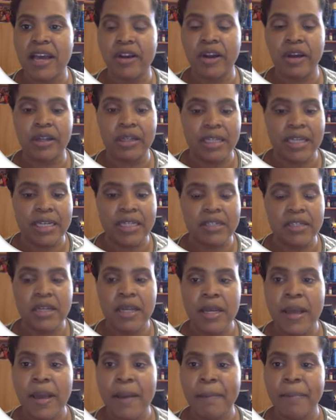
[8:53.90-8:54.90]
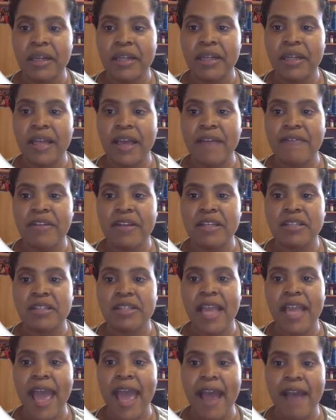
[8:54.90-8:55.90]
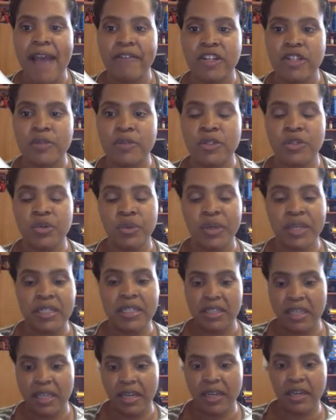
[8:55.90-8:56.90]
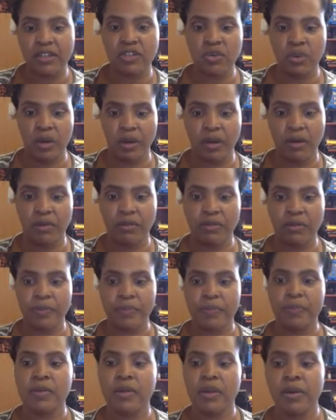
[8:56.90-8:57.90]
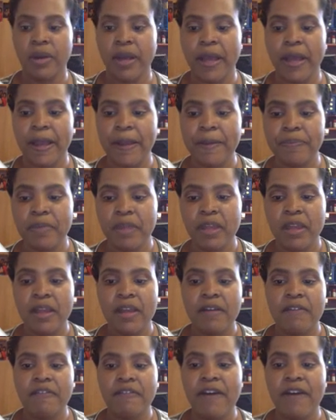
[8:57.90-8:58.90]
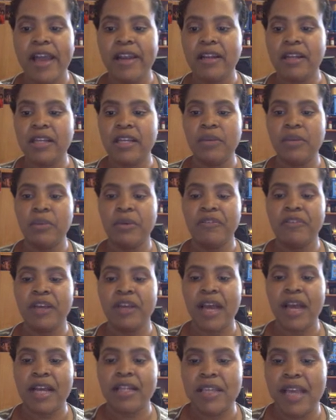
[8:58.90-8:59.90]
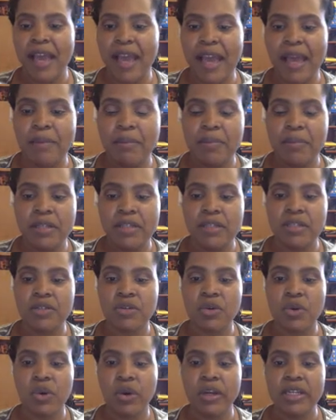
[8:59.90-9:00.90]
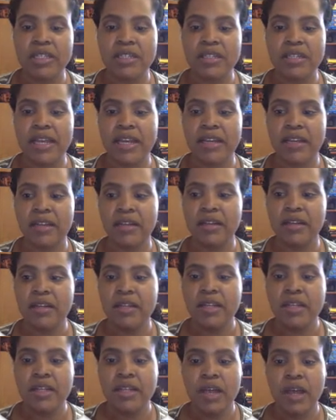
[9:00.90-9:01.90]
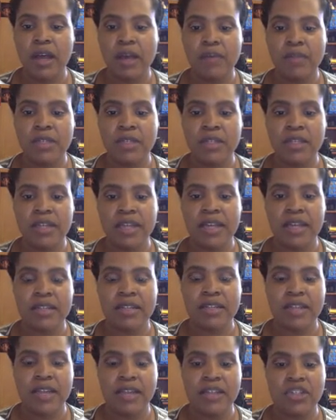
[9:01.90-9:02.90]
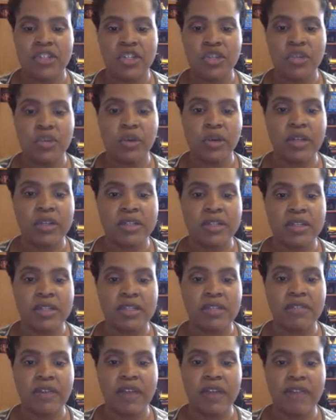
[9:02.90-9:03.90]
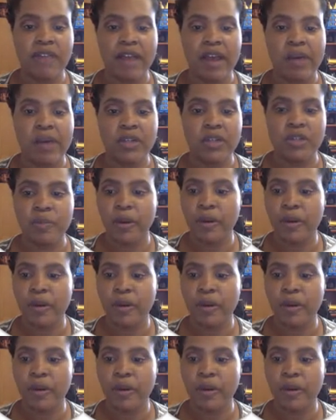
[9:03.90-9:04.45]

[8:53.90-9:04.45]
list, but 11 is the average between 10 and 12. Okay? Finally, we forgot to add Mrs. Courtney's data to the data set. She works 65 hours per